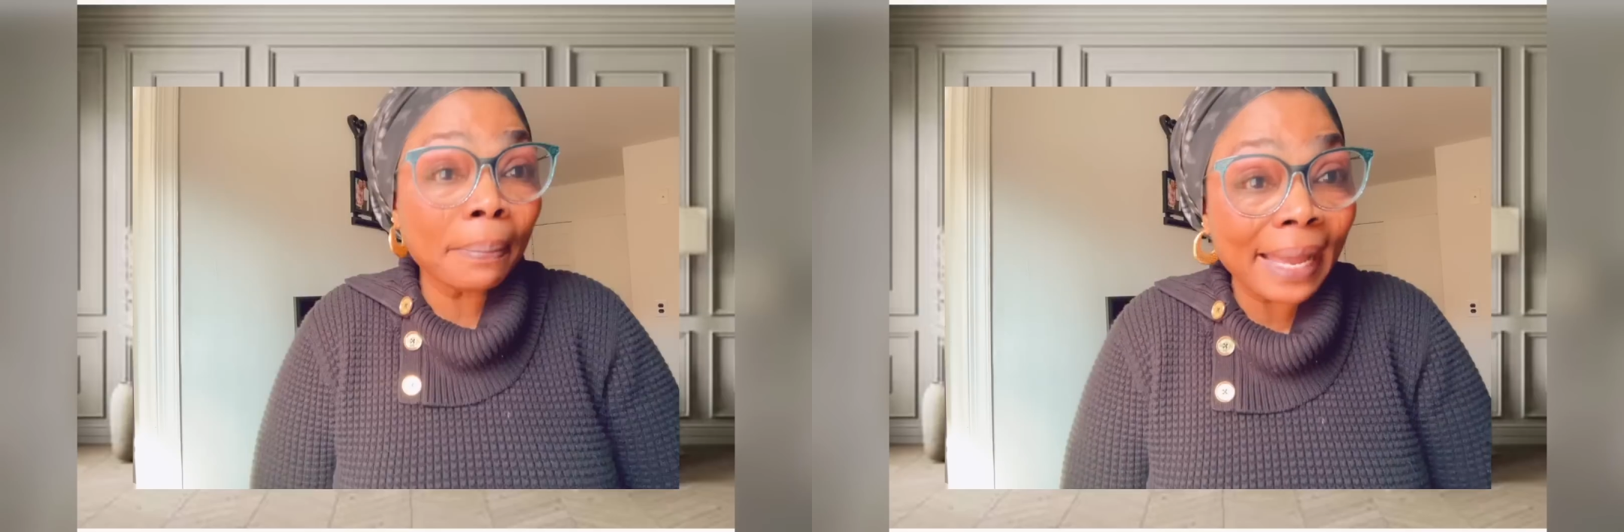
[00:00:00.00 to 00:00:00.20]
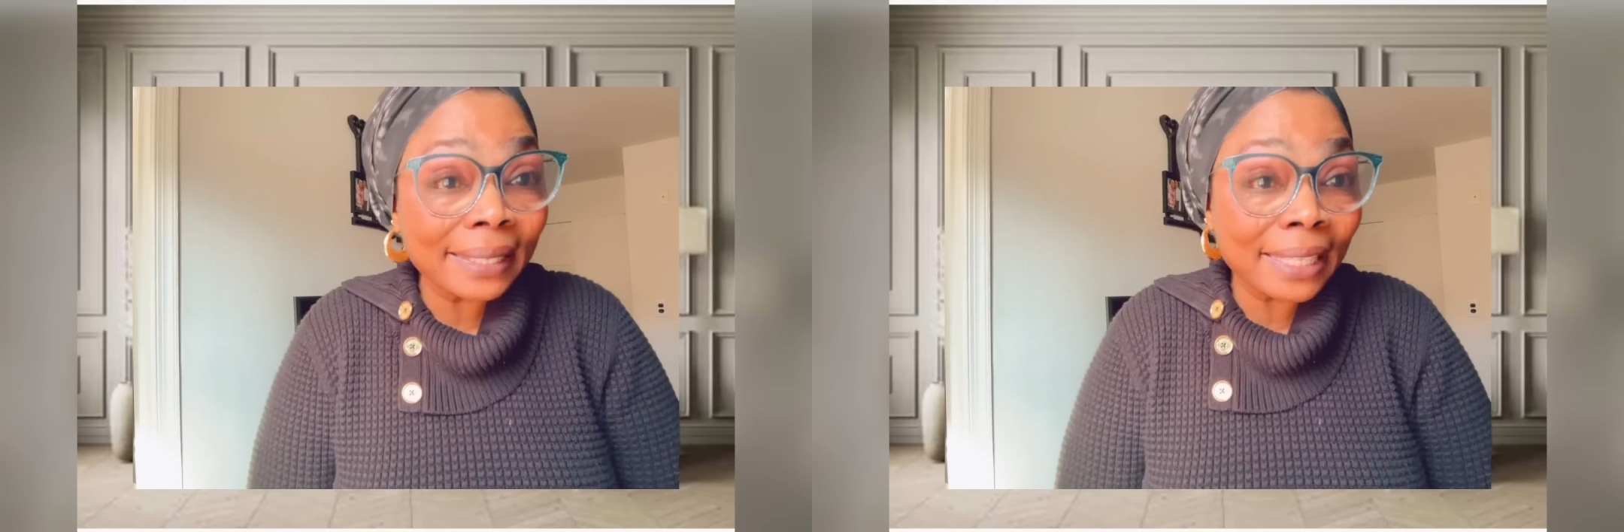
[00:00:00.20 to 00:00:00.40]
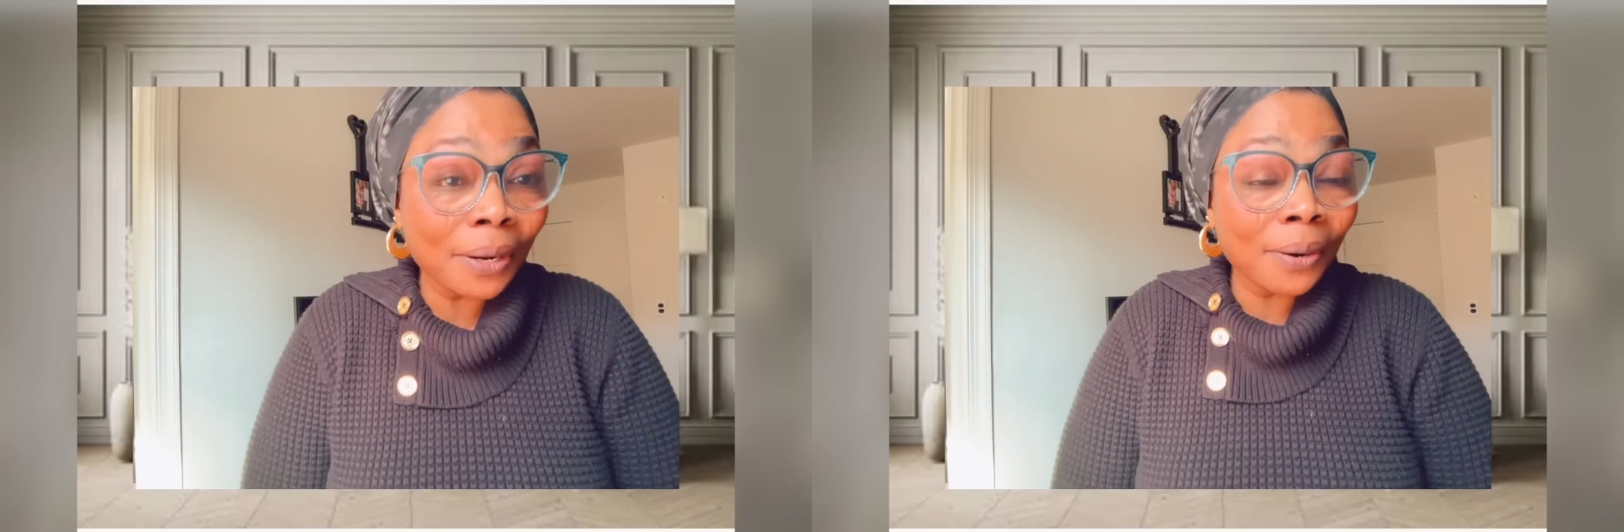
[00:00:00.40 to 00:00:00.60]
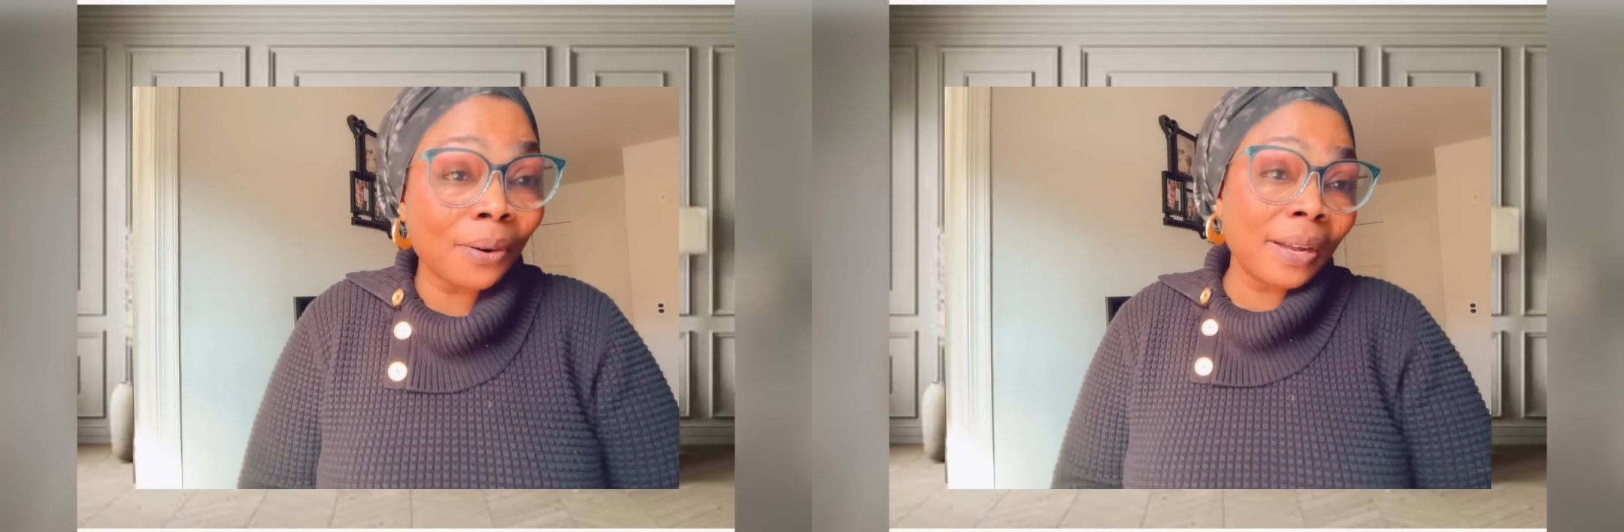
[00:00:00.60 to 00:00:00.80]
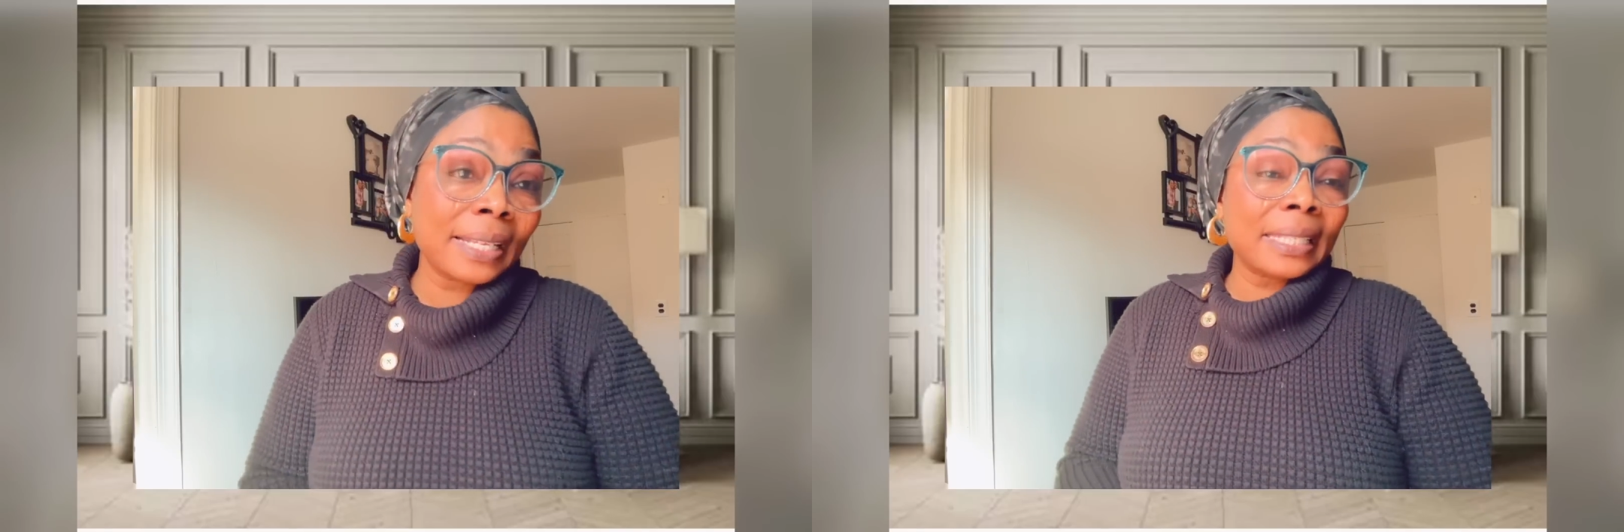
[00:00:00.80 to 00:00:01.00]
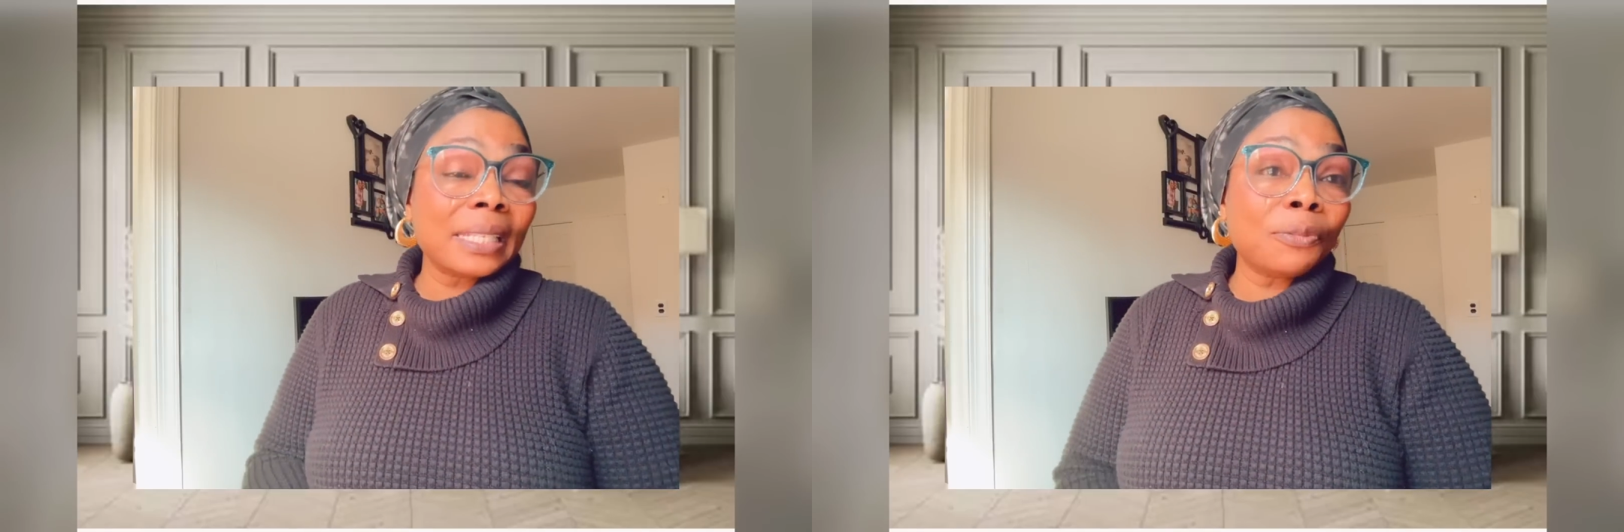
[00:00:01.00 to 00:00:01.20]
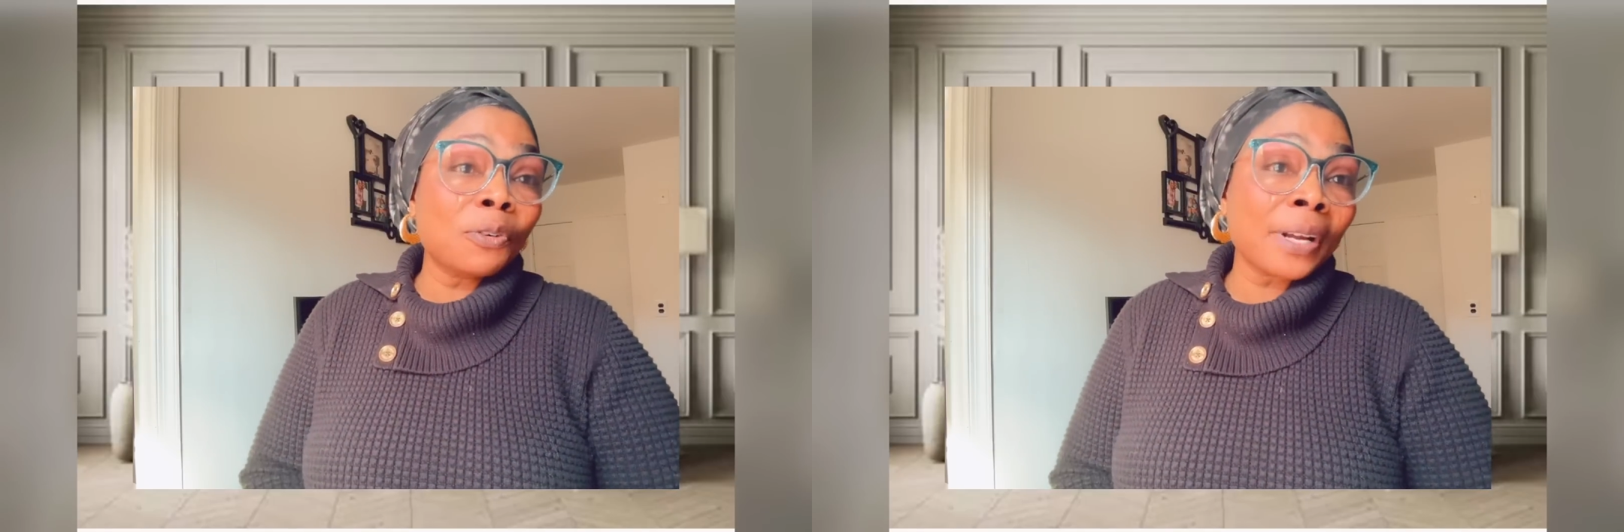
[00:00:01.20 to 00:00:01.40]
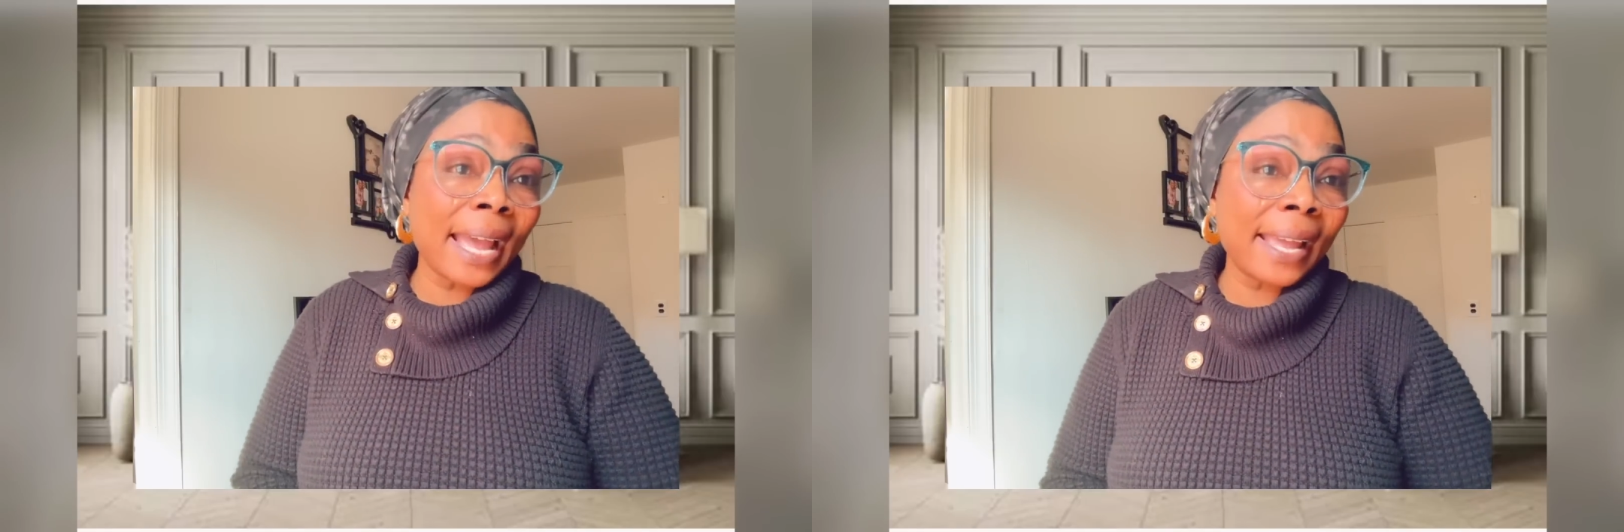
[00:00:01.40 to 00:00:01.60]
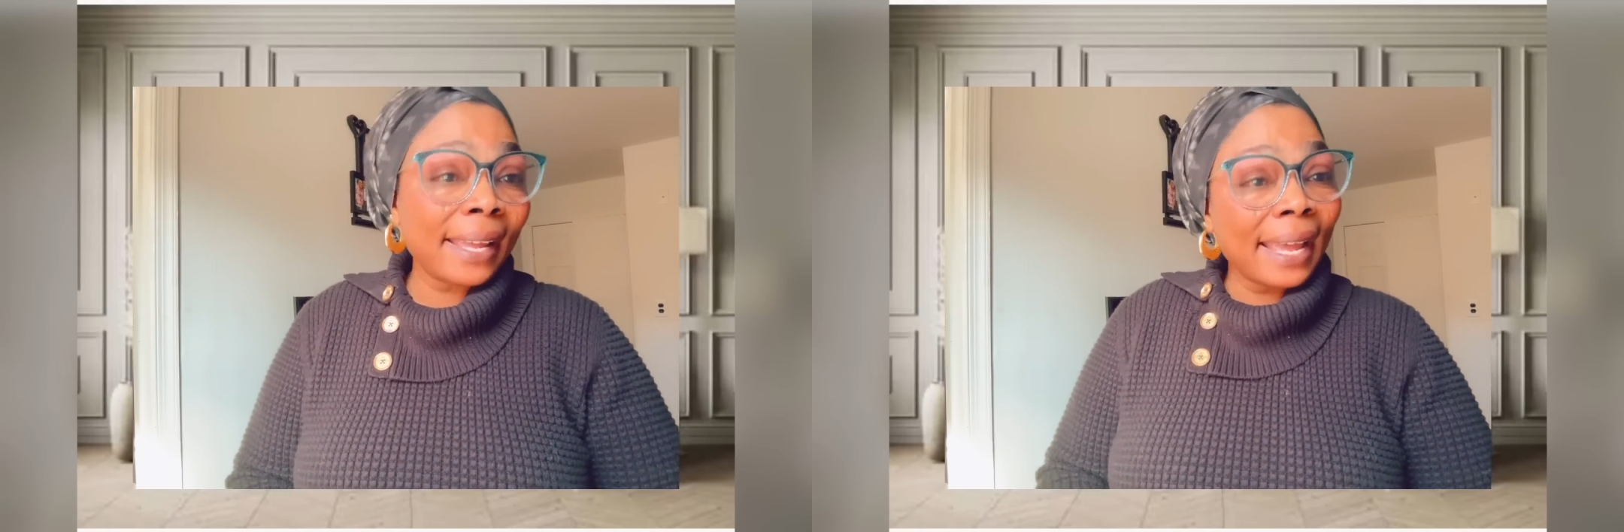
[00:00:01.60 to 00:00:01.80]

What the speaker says: birthday, Sisi Funke.